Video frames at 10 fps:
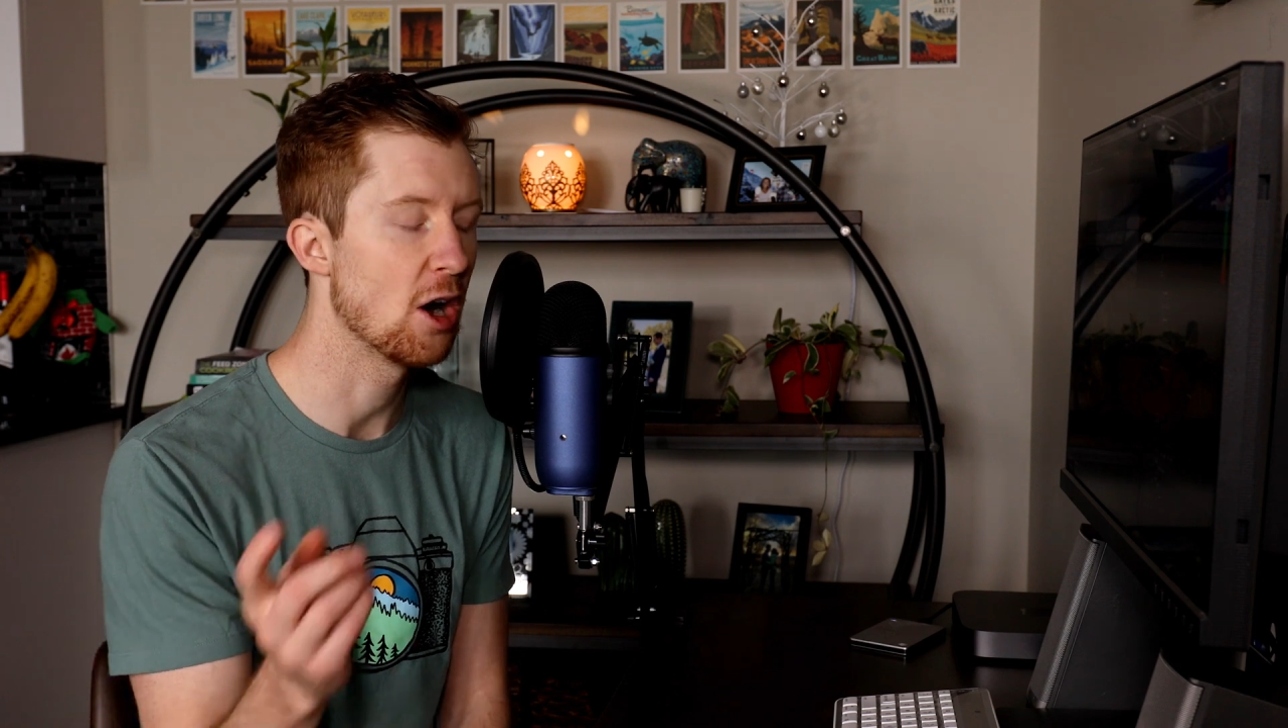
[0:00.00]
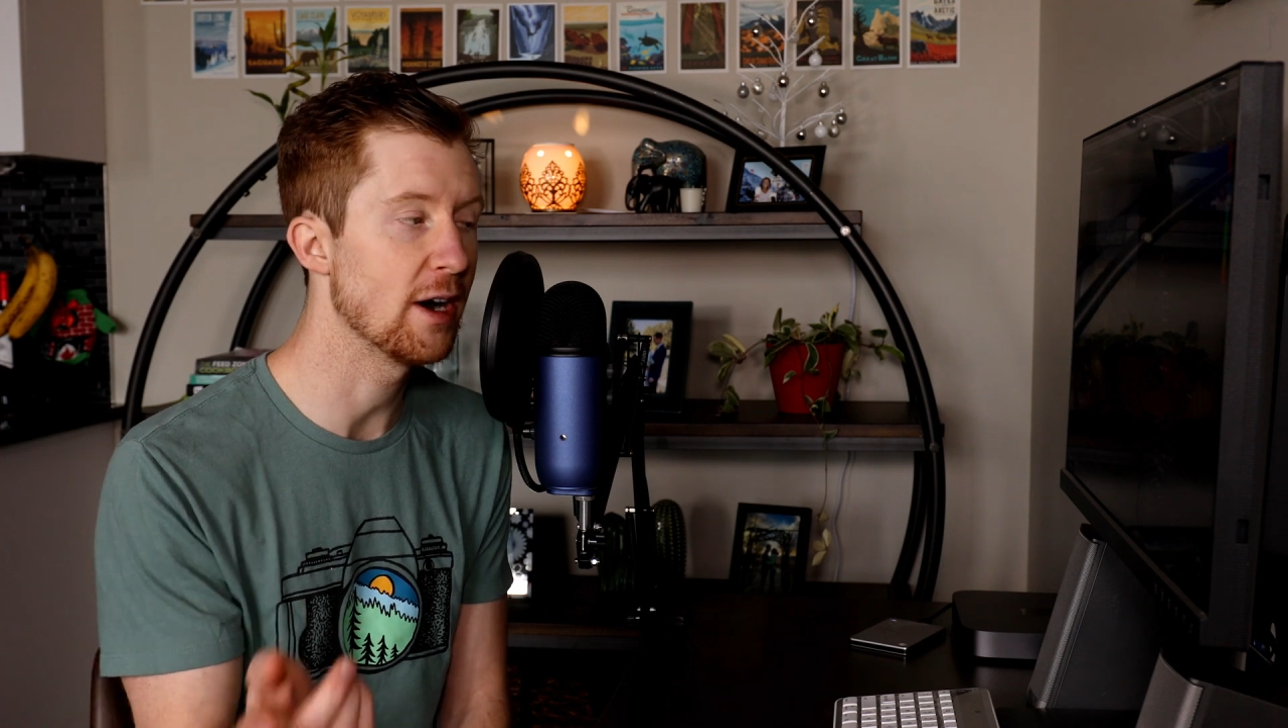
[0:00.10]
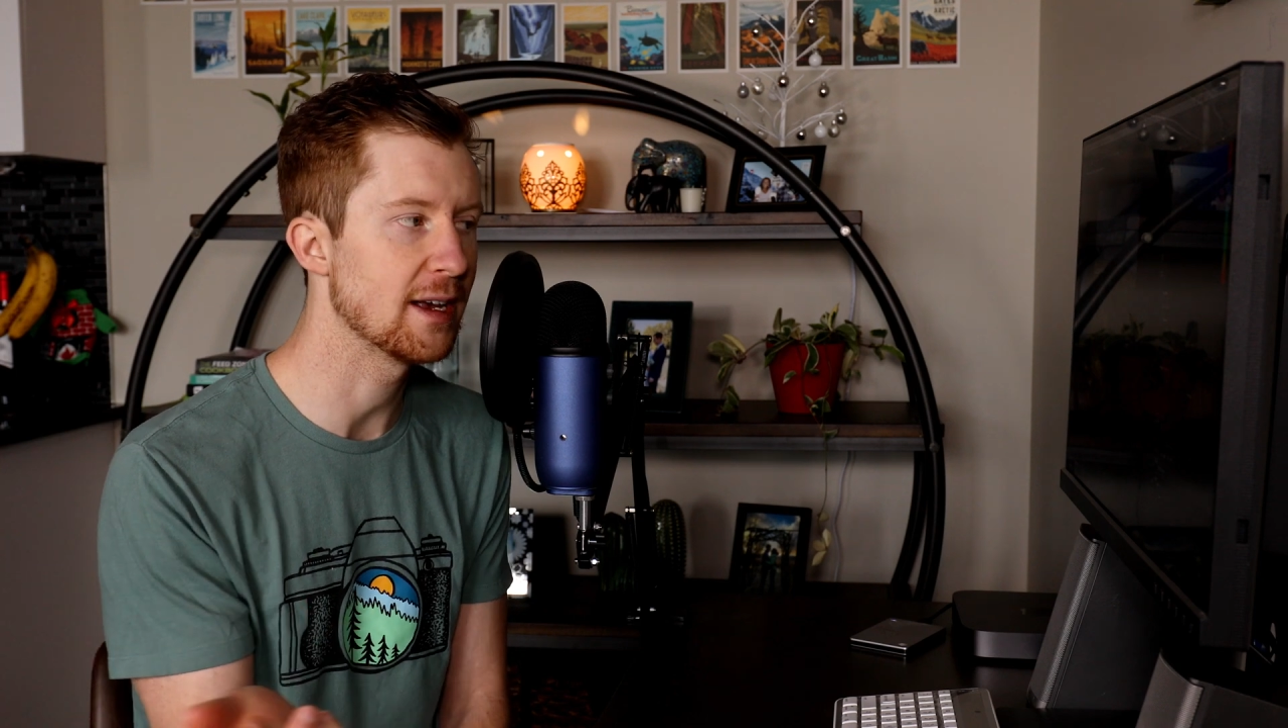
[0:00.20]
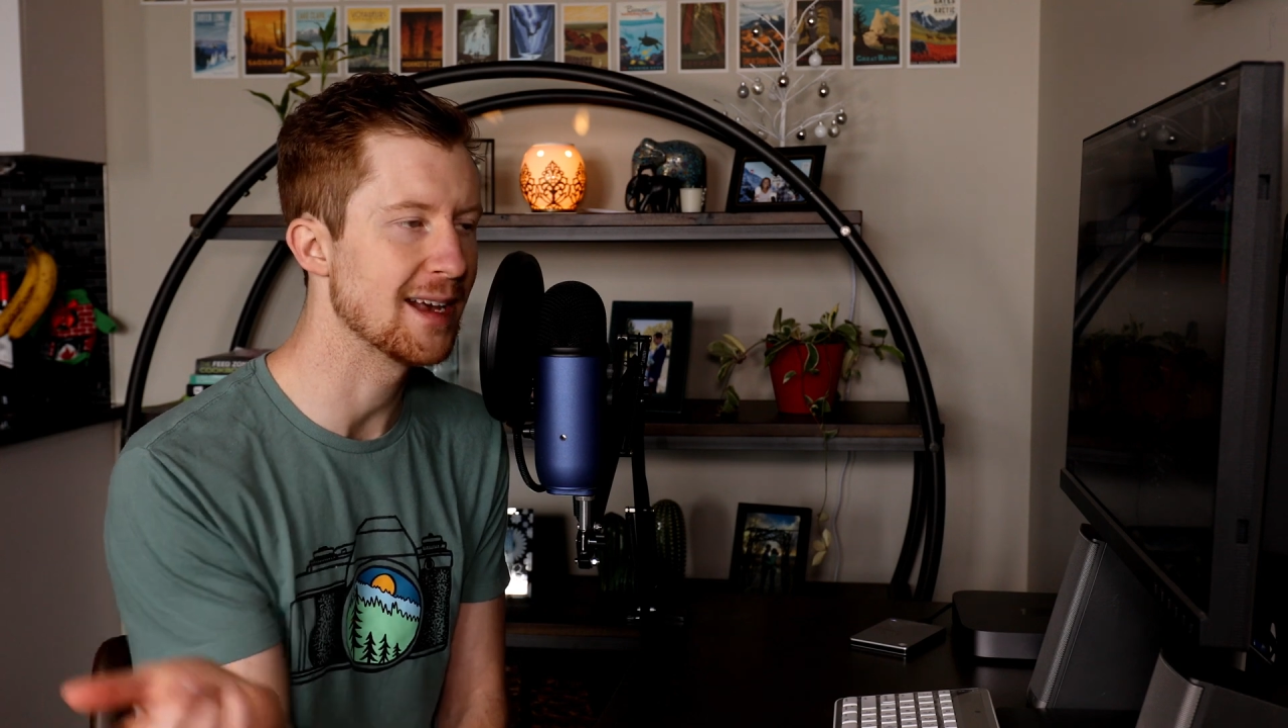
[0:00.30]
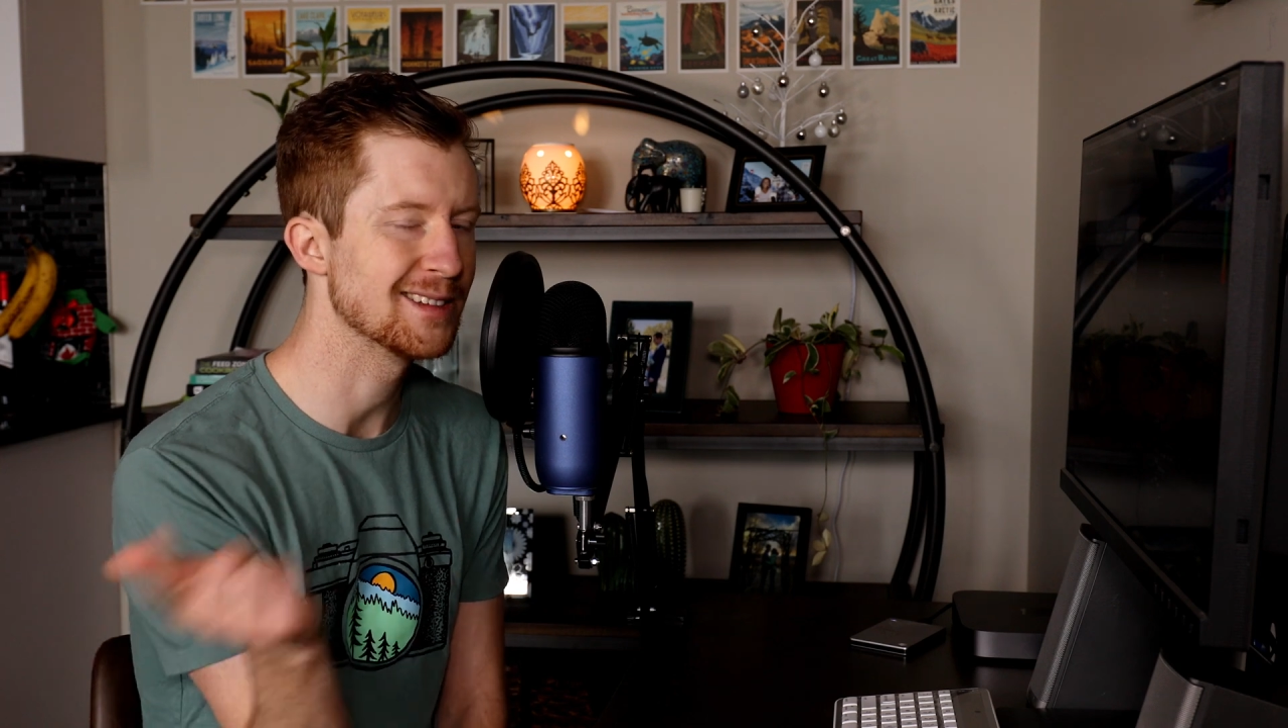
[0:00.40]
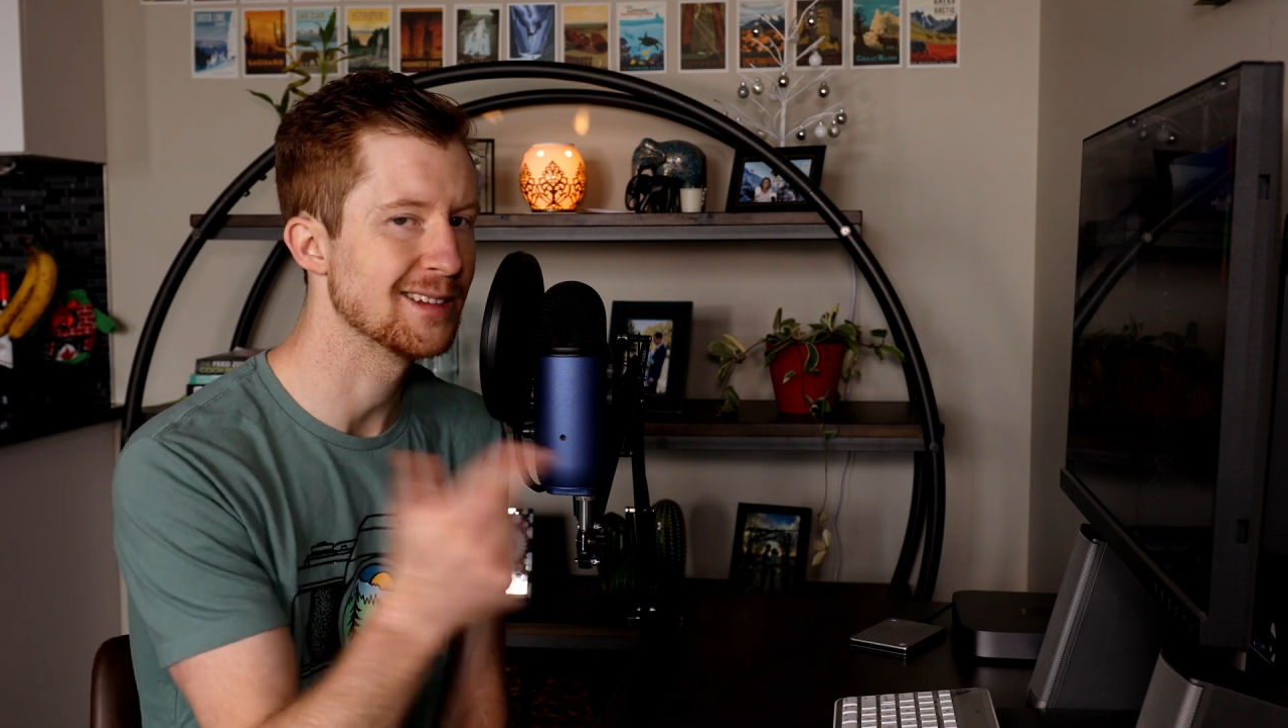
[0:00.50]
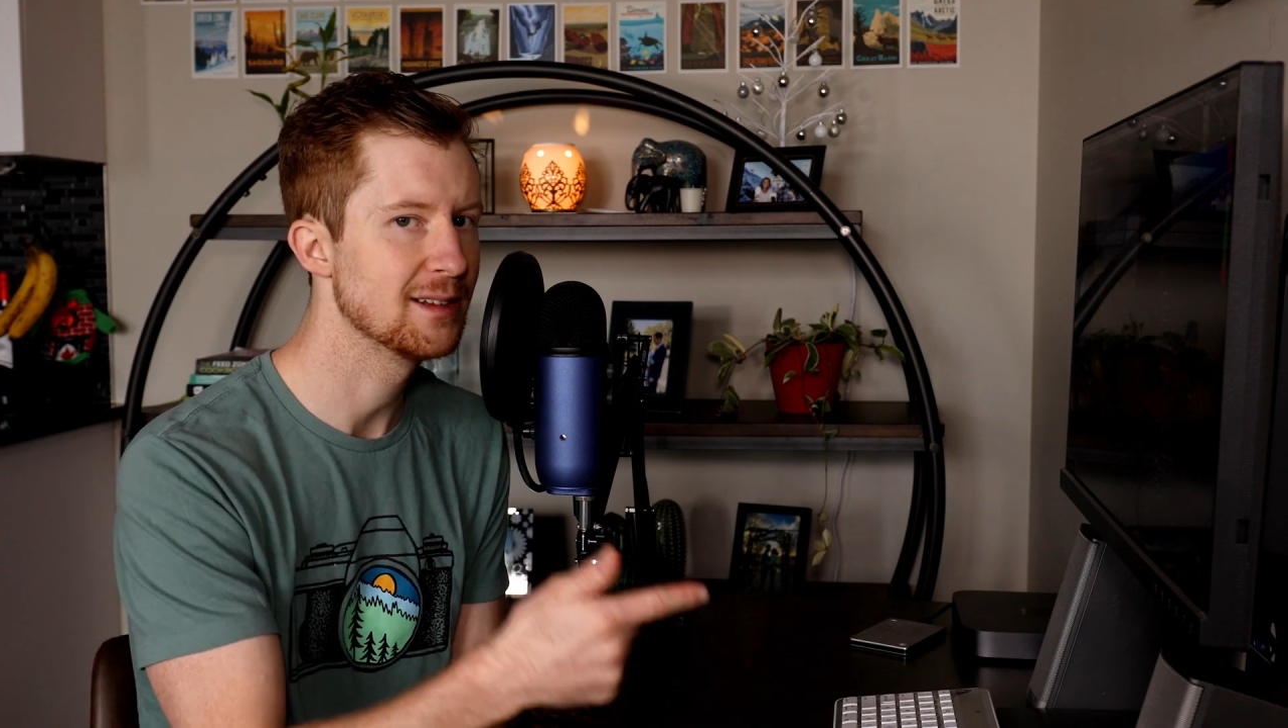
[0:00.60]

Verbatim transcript: All right, guys,